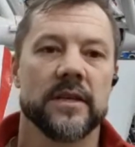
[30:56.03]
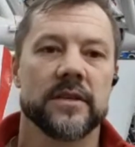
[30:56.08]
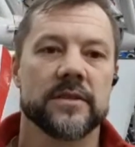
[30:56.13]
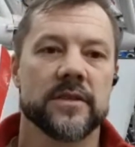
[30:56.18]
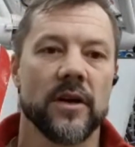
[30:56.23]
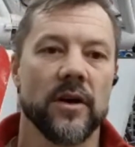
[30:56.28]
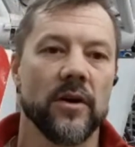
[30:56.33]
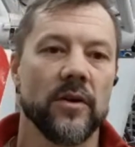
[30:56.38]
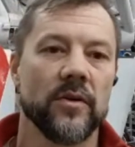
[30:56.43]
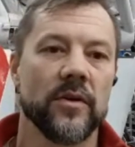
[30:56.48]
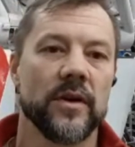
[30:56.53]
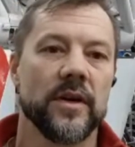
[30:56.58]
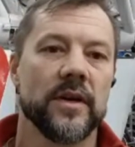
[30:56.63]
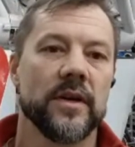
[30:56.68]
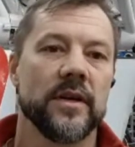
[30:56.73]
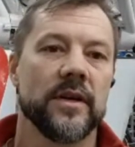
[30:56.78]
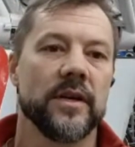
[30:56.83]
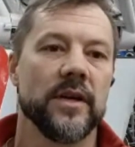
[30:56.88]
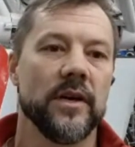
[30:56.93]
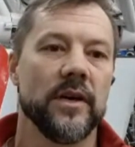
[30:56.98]
So,
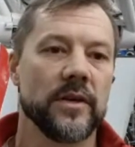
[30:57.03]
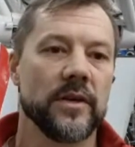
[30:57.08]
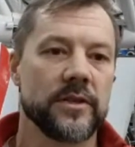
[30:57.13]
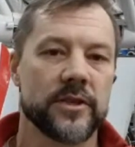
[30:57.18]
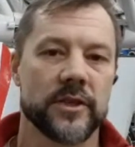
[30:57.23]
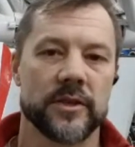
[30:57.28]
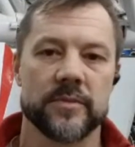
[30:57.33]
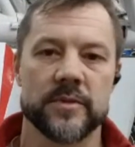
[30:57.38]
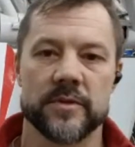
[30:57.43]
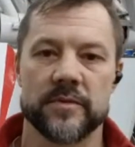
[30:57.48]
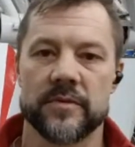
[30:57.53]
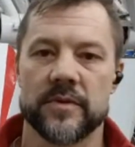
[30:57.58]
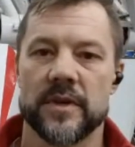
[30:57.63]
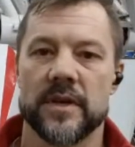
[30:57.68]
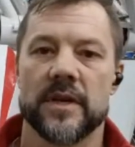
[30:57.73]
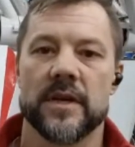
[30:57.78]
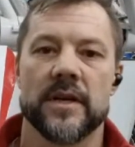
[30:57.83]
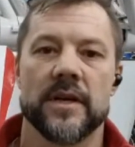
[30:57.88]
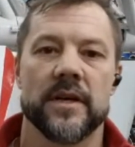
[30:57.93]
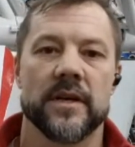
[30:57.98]
you know, in terms of
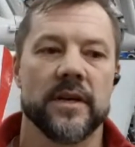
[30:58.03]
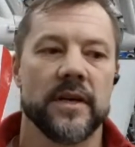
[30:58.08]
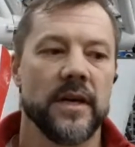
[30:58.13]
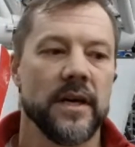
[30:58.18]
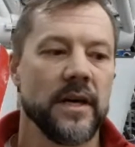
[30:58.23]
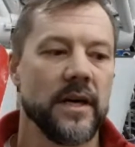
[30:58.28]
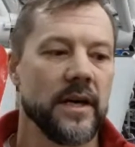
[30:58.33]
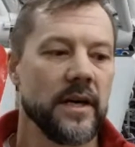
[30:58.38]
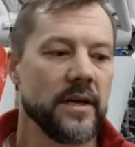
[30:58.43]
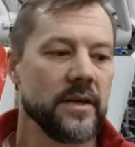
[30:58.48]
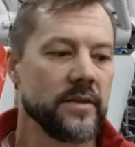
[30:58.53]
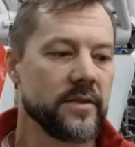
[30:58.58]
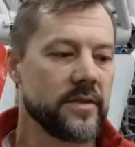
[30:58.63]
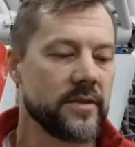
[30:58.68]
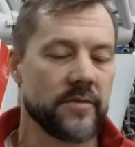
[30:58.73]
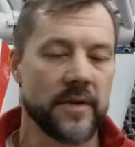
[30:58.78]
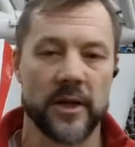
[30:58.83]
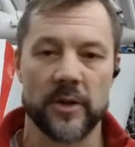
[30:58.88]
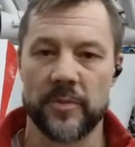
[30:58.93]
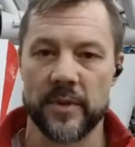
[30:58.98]

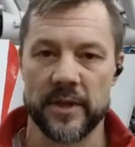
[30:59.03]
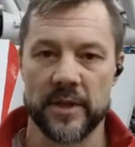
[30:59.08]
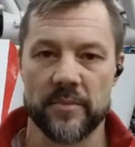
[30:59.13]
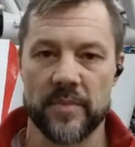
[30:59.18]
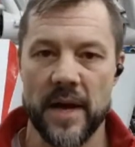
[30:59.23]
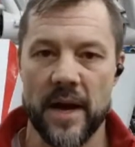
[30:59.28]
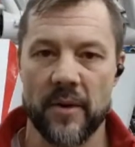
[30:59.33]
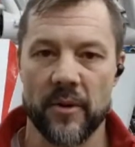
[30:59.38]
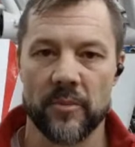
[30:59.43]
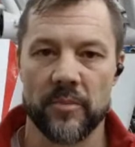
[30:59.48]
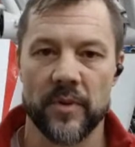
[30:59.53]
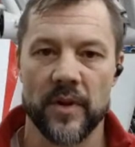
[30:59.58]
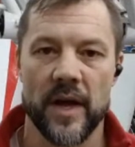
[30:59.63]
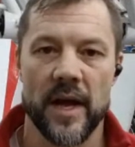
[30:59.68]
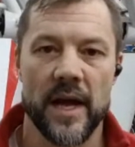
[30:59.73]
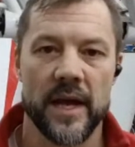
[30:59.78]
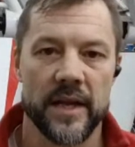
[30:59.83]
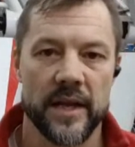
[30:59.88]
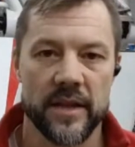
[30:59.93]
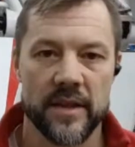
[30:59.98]
developing the power
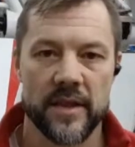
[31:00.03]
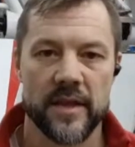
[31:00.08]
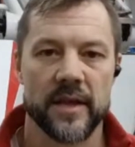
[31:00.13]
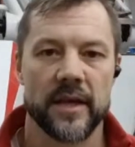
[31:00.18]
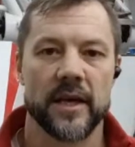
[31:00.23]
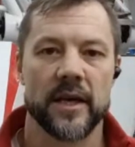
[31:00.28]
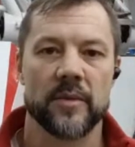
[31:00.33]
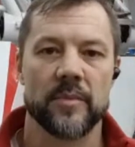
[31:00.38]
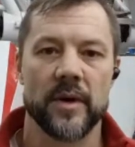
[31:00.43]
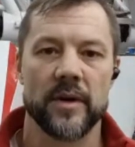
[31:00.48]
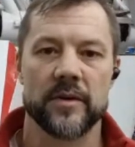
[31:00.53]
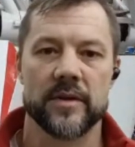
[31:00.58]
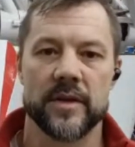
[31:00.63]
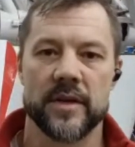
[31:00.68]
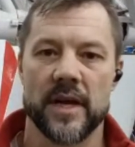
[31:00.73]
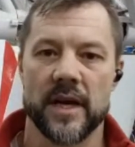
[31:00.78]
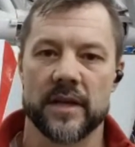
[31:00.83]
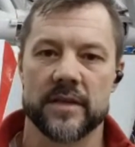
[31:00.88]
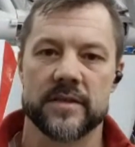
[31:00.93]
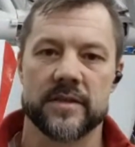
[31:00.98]
plant and thinking about the
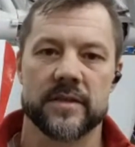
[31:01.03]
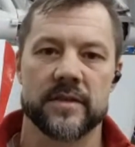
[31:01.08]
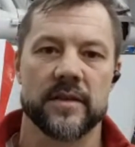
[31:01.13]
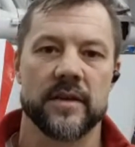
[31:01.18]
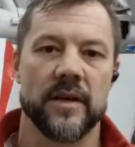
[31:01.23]
next